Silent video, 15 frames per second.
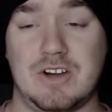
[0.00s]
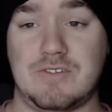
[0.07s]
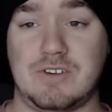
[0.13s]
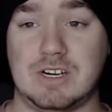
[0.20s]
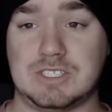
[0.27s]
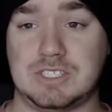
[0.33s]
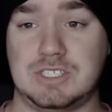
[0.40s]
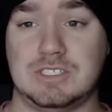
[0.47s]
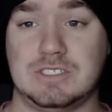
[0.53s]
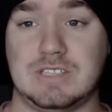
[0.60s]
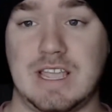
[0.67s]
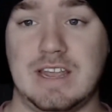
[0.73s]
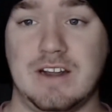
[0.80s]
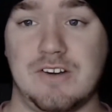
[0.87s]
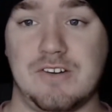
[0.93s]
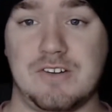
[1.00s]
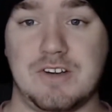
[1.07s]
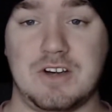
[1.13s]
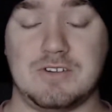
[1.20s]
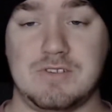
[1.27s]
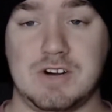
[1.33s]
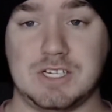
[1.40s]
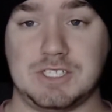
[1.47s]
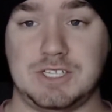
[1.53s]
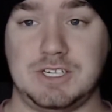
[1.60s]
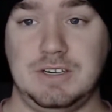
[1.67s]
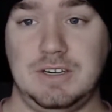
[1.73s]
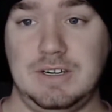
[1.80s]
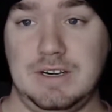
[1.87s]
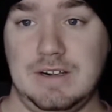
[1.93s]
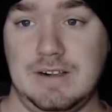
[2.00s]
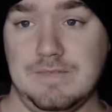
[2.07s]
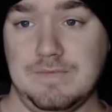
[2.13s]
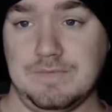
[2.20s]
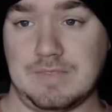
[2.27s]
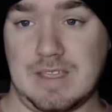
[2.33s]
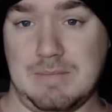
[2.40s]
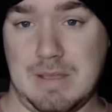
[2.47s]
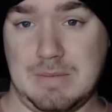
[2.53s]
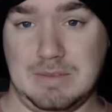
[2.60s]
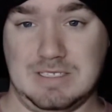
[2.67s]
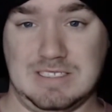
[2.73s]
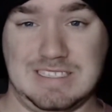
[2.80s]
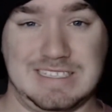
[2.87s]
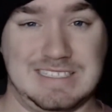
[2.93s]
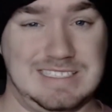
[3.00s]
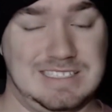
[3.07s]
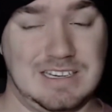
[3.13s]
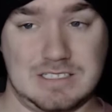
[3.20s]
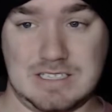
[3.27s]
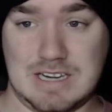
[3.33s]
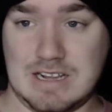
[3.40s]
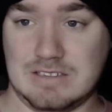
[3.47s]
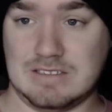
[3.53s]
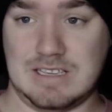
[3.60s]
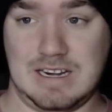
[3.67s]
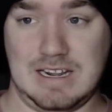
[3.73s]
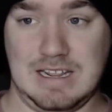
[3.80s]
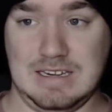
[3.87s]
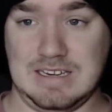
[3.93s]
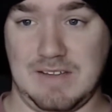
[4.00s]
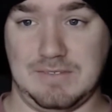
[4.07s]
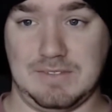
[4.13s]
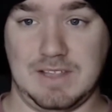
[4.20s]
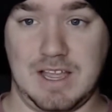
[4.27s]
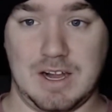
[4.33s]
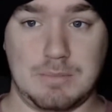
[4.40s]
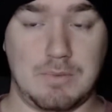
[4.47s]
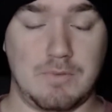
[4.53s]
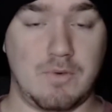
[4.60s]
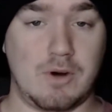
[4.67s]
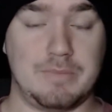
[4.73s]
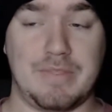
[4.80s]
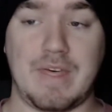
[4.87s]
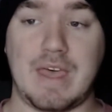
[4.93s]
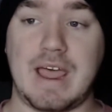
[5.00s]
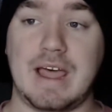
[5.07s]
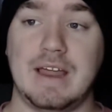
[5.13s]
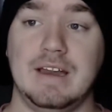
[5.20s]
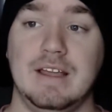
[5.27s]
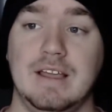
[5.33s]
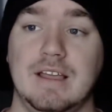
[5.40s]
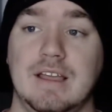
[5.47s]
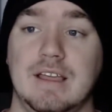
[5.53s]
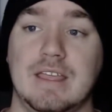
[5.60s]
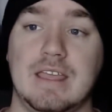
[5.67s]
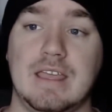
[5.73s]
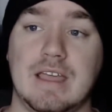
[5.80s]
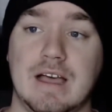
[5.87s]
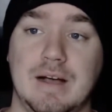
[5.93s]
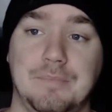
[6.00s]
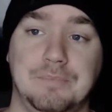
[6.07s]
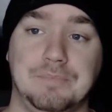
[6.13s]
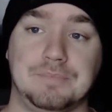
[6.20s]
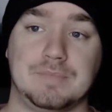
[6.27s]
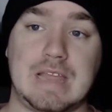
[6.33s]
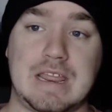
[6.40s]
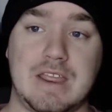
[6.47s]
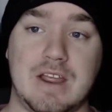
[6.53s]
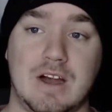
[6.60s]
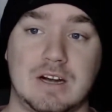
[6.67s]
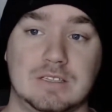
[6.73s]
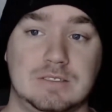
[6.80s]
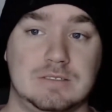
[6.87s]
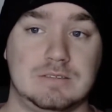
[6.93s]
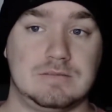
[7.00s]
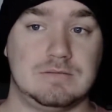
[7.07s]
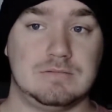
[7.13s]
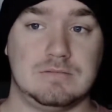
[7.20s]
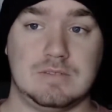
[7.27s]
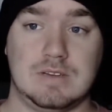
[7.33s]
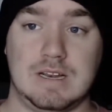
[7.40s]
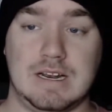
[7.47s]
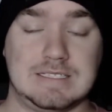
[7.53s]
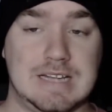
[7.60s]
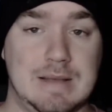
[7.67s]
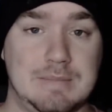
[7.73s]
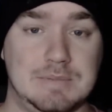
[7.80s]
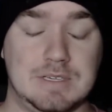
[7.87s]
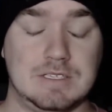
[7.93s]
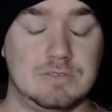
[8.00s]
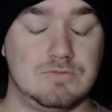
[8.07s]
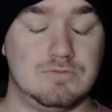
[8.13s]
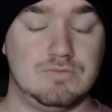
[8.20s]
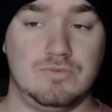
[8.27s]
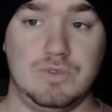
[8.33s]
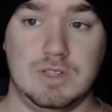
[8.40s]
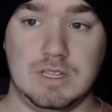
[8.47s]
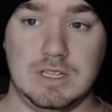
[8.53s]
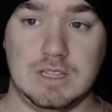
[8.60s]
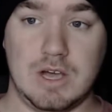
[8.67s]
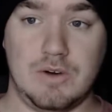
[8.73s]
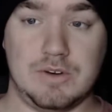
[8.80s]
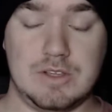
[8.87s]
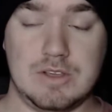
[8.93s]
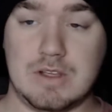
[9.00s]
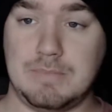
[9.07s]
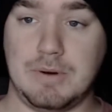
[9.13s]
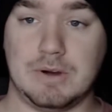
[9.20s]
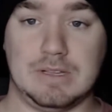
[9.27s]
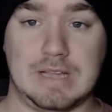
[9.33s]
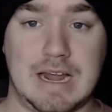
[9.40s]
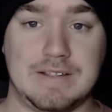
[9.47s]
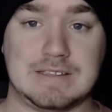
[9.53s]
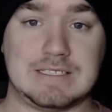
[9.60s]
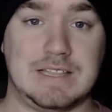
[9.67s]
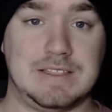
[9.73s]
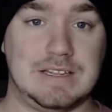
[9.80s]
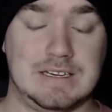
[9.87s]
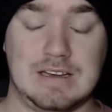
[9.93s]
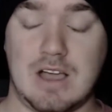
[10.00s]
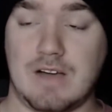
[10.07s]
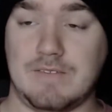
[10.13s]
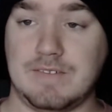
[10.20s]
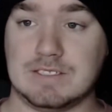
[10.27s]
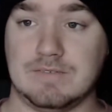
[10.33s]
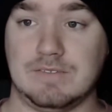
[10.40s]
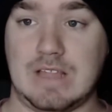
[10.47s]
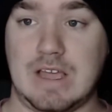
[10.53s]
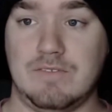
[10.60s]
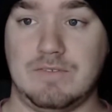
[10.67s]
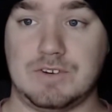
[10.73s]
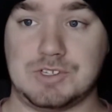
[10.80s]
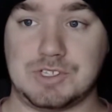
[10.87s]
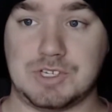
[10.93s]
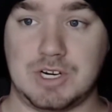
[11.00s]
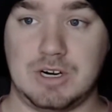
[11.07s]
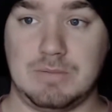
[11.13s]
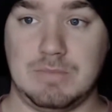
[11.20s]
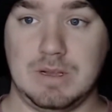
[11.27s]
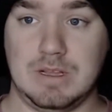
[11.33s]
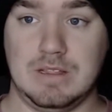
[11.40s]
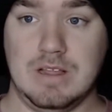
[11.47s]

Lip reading: rusher, 800-yard rusher, and maybe 6 touchdowns, and he definitely underperformed that. That yards in an attempt is really low, and you could put a lot of this on the offensive line for sure, but